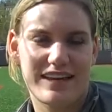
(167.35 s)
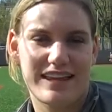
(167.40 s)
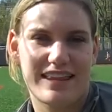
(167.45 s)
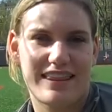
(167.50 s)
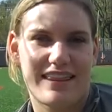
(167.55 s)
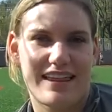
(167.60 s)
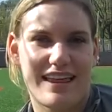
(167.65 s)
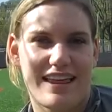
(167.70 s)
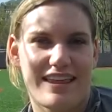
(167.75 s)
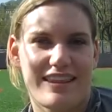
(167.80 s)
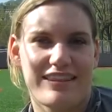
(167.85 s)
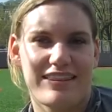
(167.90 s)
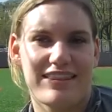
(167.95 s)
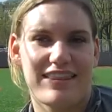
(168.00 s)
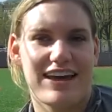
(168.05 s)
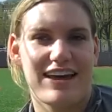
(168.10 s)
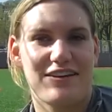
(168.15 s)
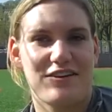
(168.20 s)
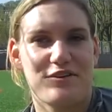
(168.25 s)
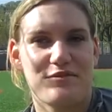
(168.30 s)
And then
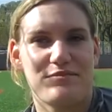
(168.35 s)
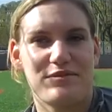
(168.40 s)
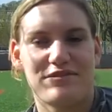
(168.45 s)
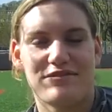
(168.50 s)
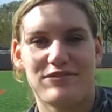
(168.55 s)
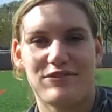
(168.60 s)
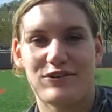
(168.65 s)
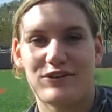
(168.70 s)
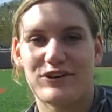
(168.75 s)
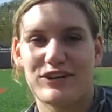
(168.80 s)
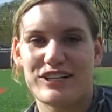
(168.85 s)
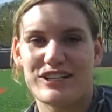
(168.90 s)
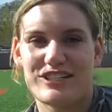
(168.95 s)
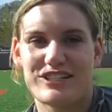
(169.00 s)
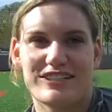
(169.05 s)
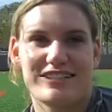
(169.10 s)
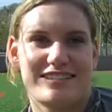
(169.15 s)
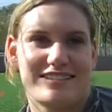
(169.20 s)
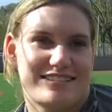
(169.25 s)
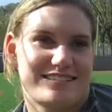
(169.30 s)
that open four, you
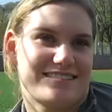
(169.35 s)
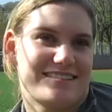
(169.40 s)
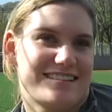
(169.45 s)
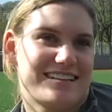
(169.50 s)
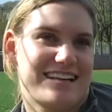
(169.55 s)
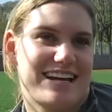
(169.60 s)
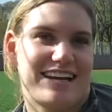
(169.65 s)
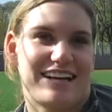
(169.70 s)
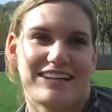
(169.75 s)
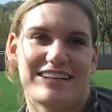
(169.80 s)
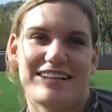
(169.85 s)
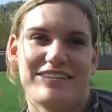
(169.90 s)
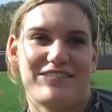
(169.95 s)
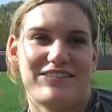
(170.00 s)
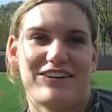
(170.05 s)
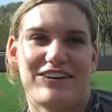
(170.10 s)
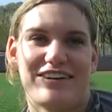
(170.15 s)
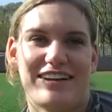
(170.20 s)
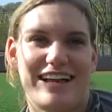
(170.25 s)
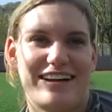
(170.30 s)
just kind of leave
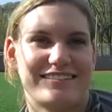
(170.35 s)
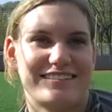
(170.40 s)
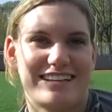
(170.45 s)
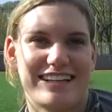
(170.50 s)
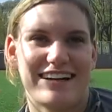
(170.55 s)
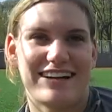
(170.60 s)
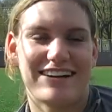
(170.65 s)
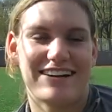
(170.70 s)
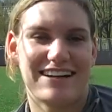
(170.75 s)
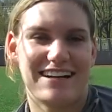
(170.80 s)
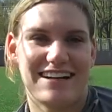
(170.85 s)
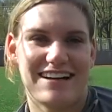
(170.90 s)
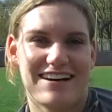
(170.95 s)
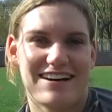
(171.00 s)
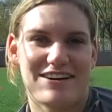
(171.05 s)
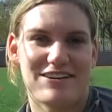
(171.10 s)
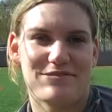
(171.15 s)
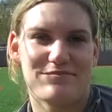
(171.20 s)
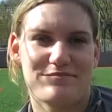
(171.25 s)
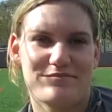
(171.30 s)
it all out there and
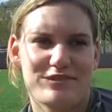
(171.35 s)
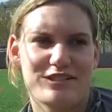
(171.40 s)
um,